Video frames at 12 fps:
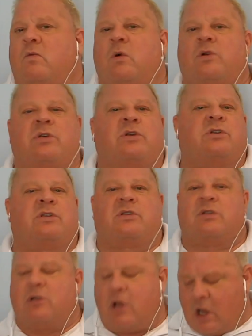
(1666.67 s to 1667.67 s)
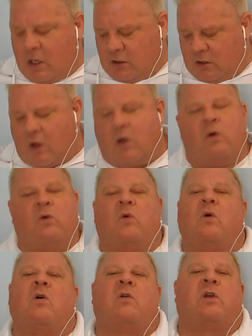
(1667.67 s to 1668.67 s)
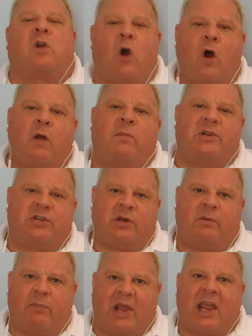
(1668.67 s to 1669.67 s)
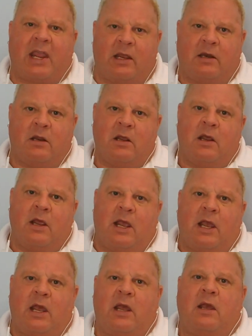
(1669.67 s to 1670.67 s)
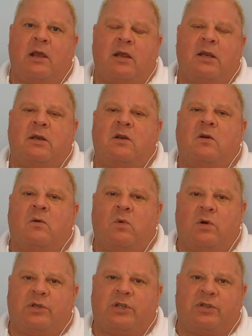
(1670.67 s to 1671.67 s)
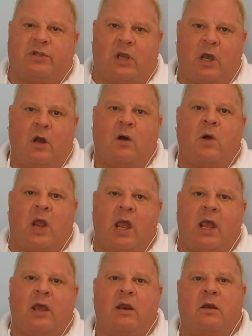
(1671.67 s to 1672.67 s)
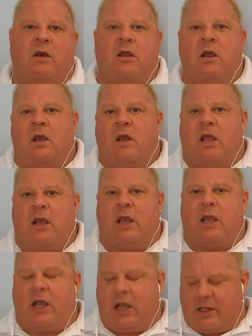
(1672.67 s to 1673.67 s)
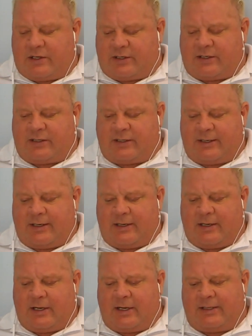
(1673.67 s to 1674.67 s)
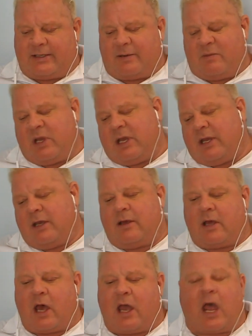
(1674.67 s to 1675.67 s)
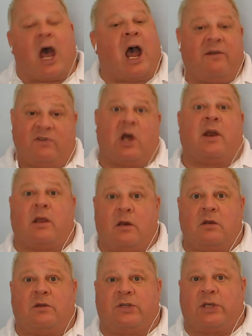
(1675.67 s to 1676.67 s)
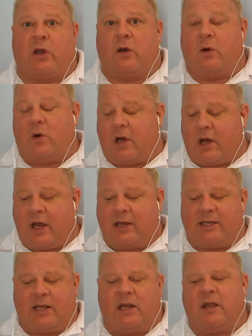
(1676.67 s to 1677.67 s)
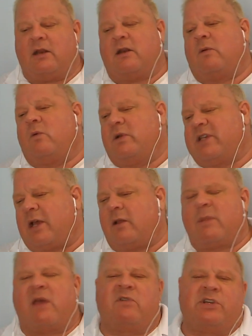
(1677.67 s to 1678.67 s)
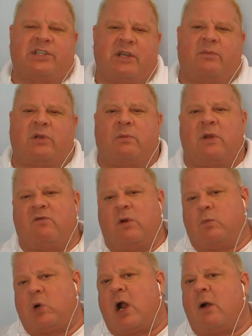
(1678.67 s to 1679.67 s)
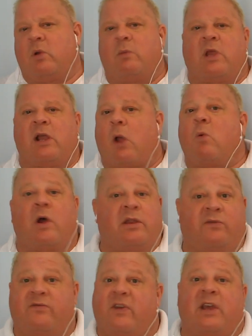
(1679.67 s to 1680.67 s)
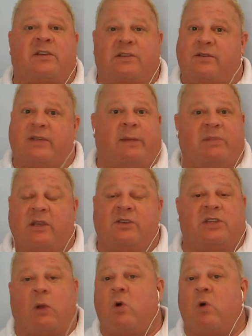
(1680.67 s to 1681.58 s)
we'll just unload all the garbage and pain, and we'll just go. And to me, I've done it. So I did it, and I would tell them every symptom, every problem. Like I wanted to fix things. I